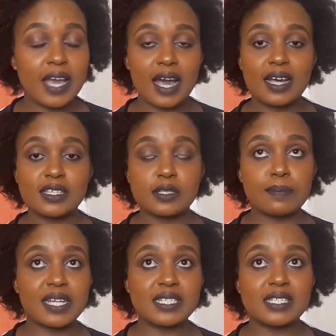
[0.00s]
yeah,
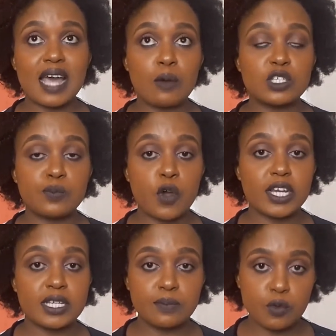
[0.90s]
but I was
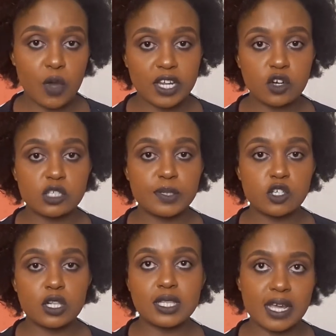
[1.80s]
born in Pumwani
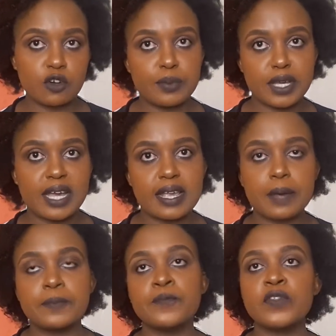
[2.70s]
Hospital, Nairobi,
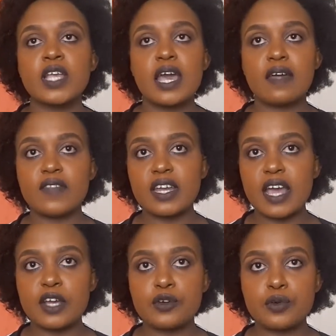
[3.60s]
Kenya, and then
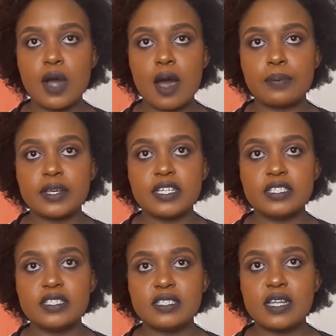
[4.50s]
I grew up
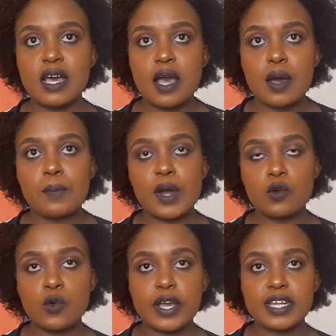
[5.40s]
in
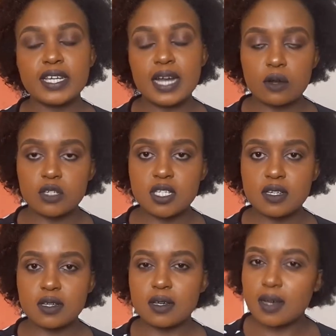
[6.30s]
Makueni
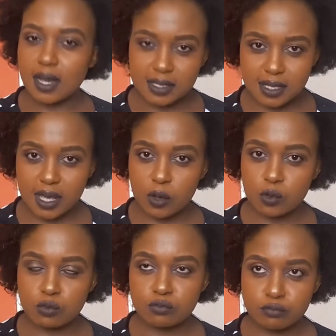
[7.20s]
County, Kasikeu.
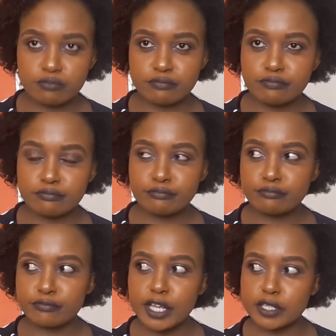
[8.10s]

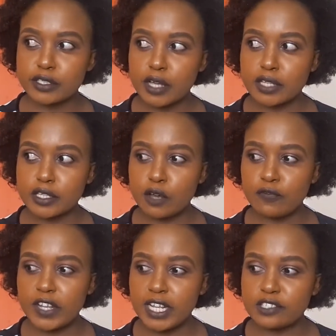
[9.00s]
Yes,
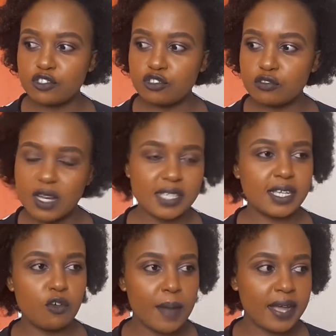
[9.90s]
Kasikeu Village,
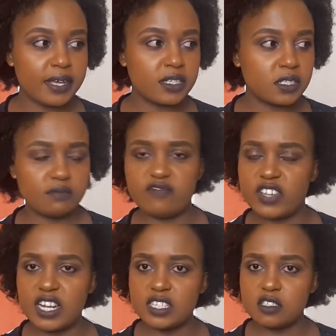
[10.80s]
Kasikeu Market
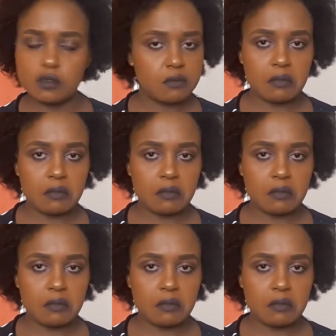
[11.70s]
Village.